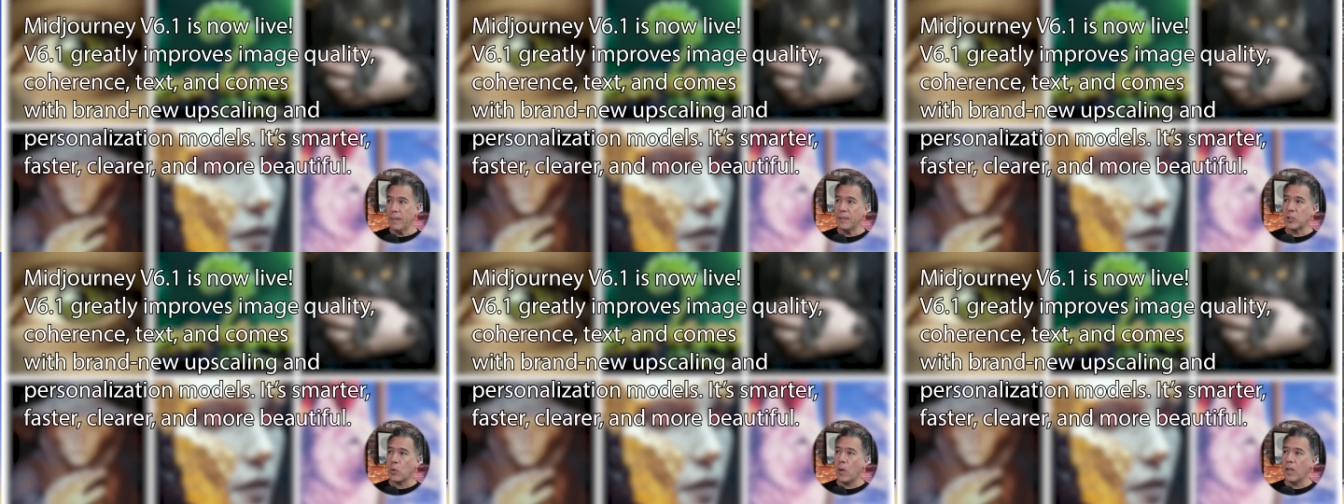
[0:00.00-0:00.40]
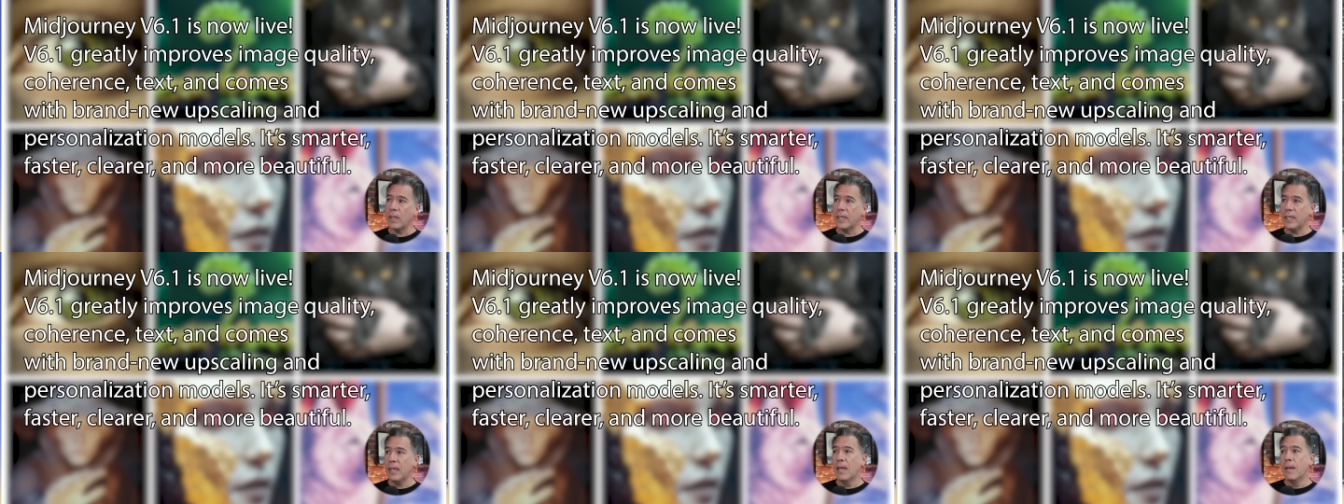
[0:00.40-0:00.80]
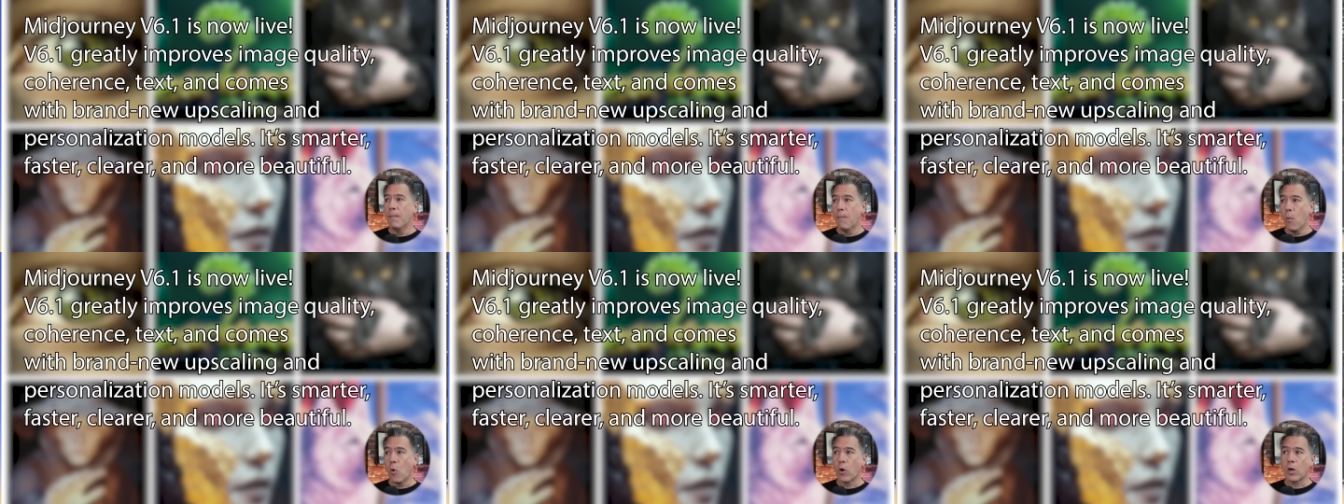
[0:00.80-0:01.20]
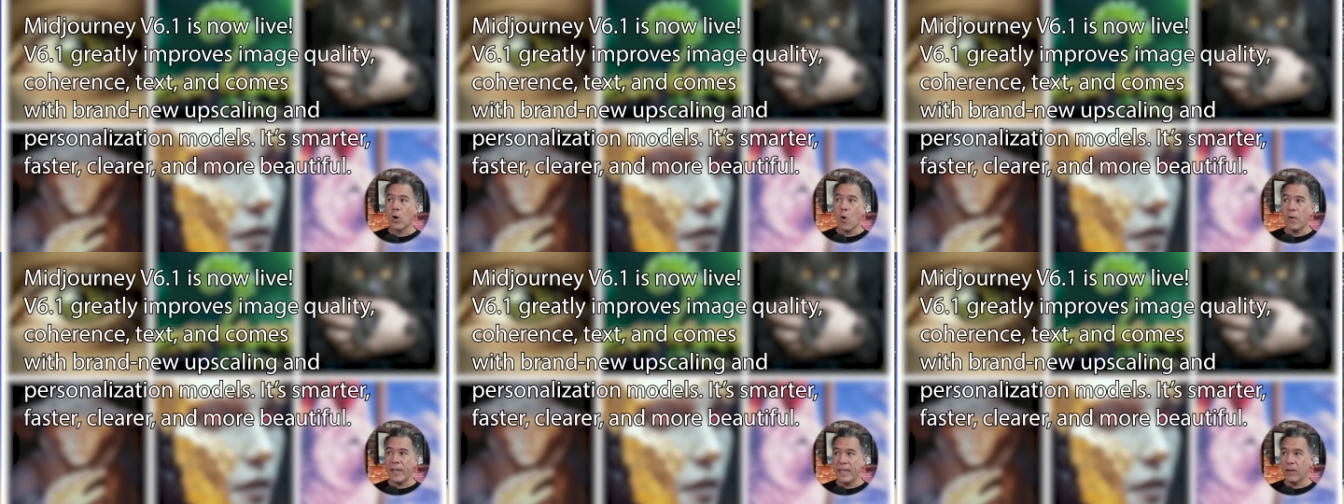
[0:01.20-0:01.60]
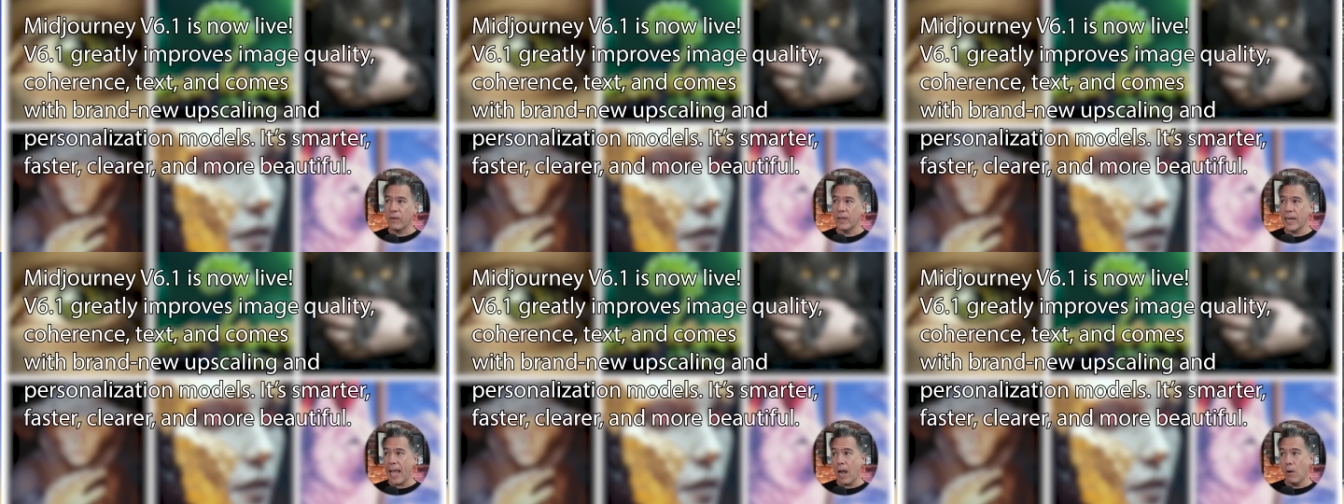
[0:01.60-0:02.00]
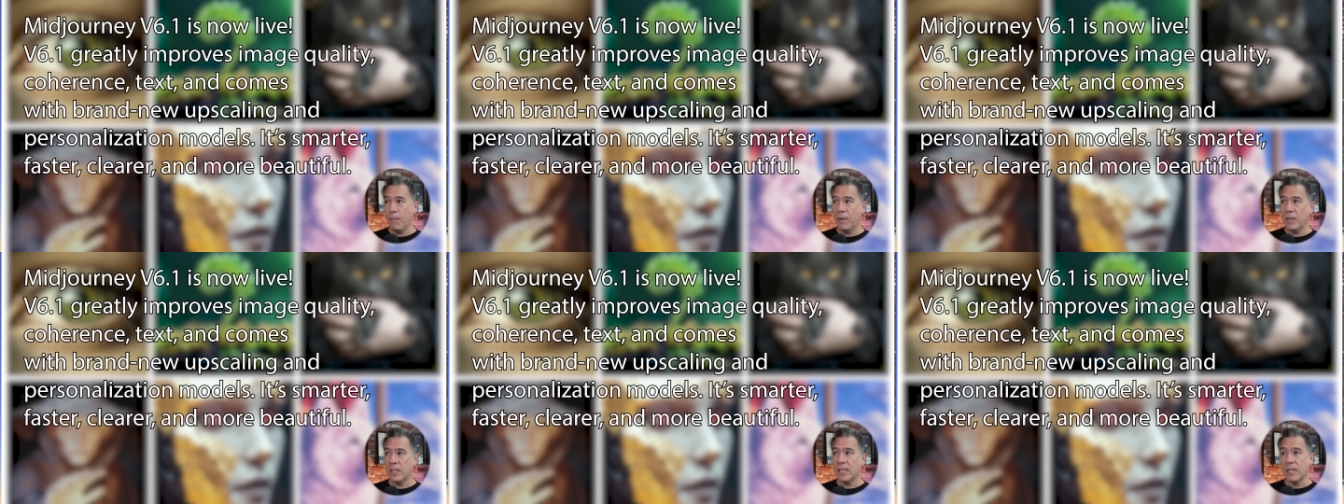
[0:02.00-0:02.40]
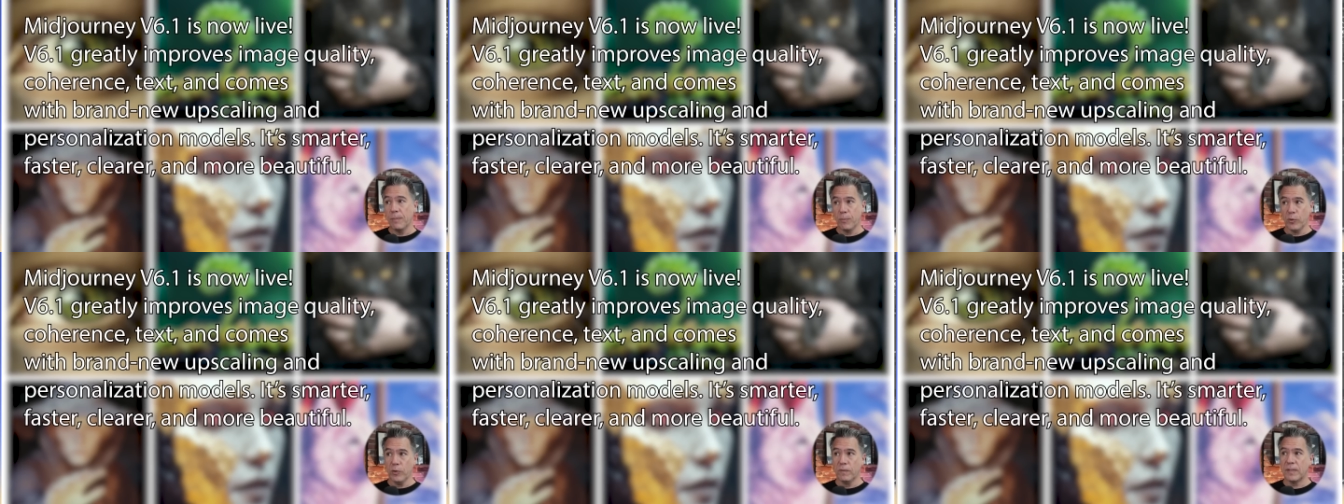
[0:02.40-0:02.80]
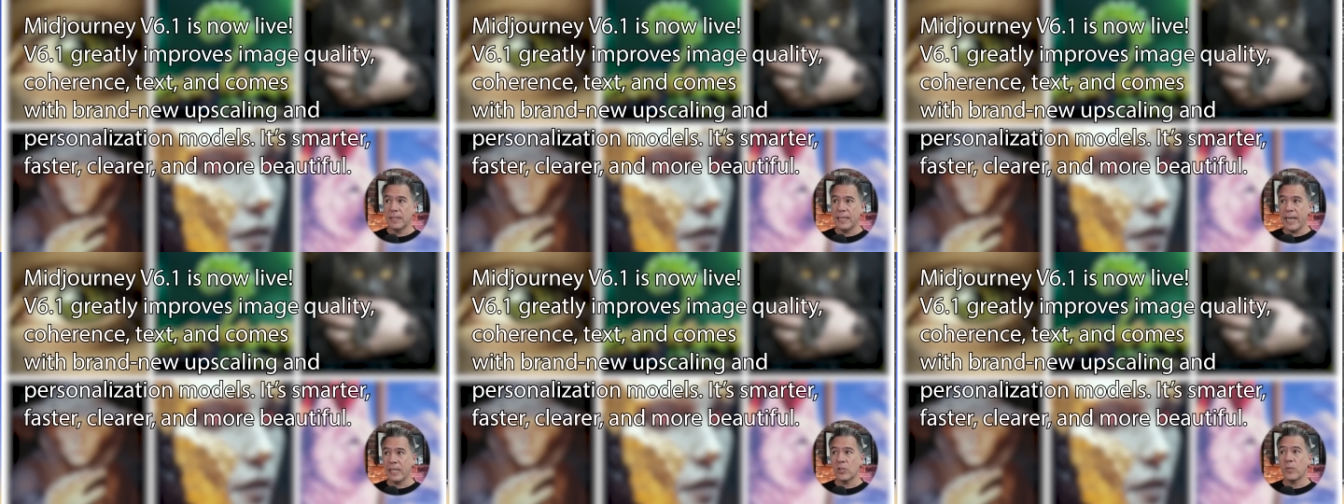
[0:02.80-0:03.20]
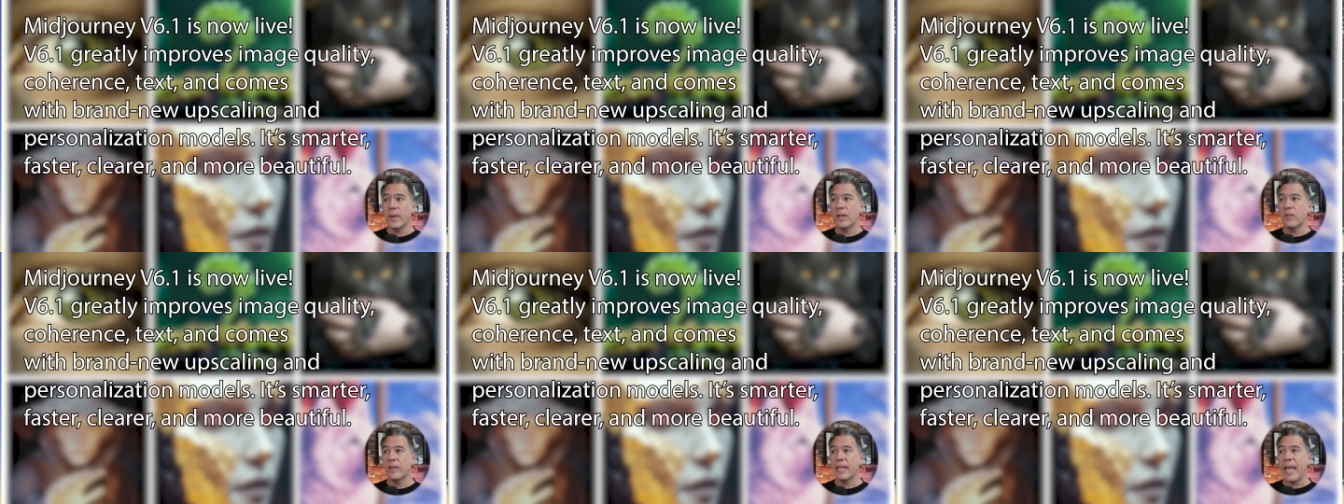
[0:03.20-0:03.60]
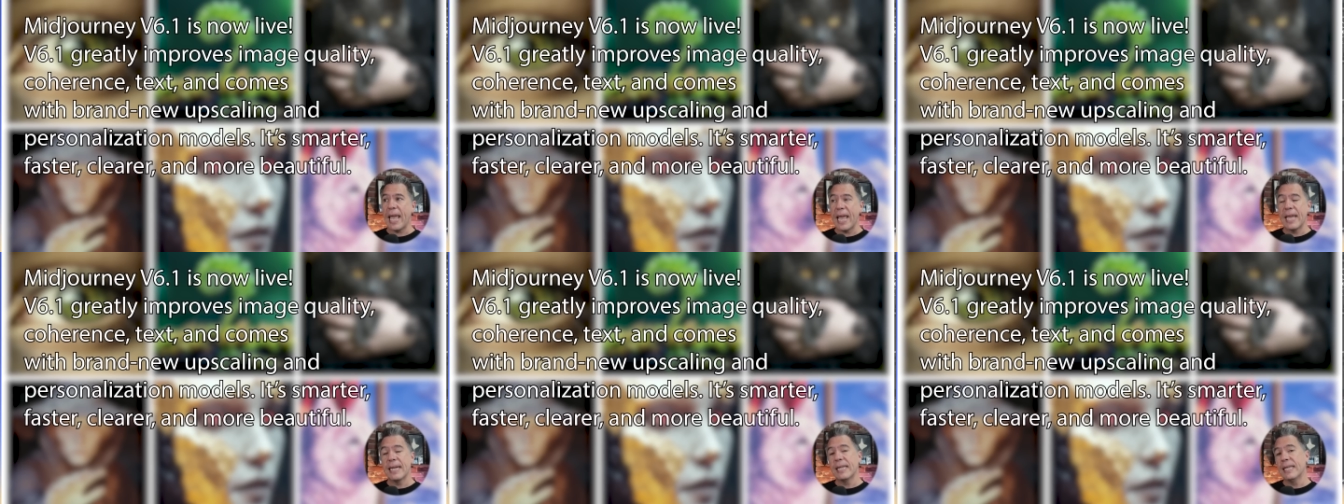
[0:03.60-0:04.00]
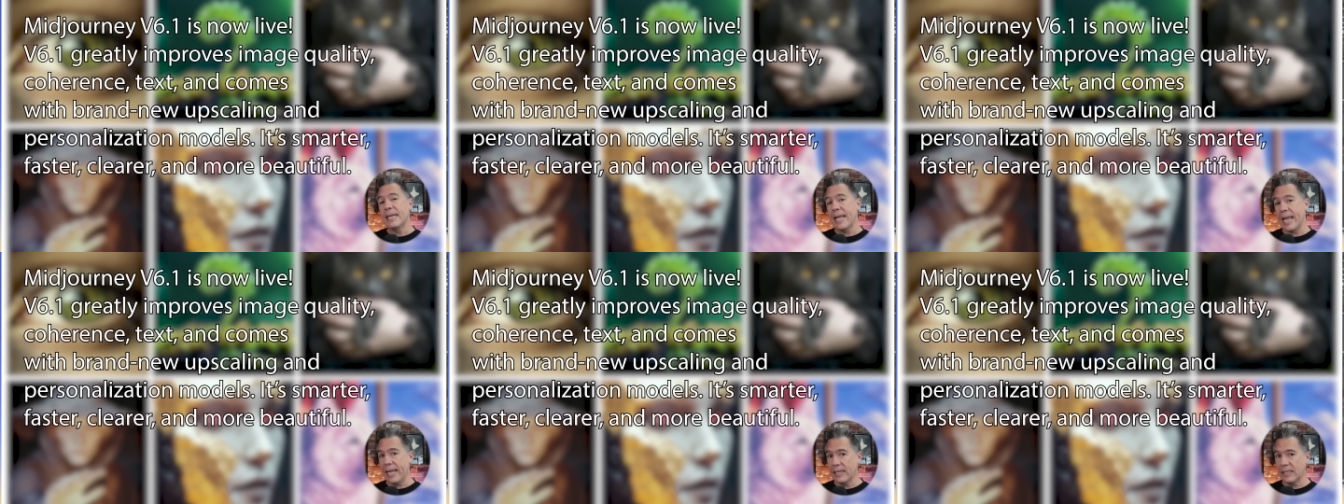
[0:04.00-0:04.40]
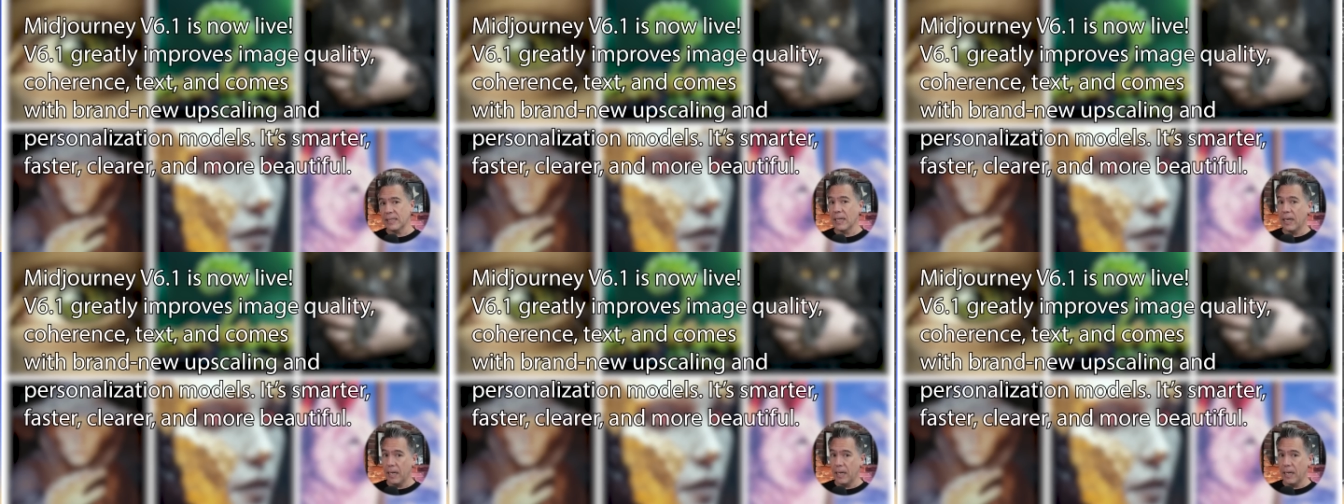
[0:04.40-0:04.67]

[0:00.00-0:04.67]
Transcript: image quality, more coherent outputs, improved text rendering, and enhanced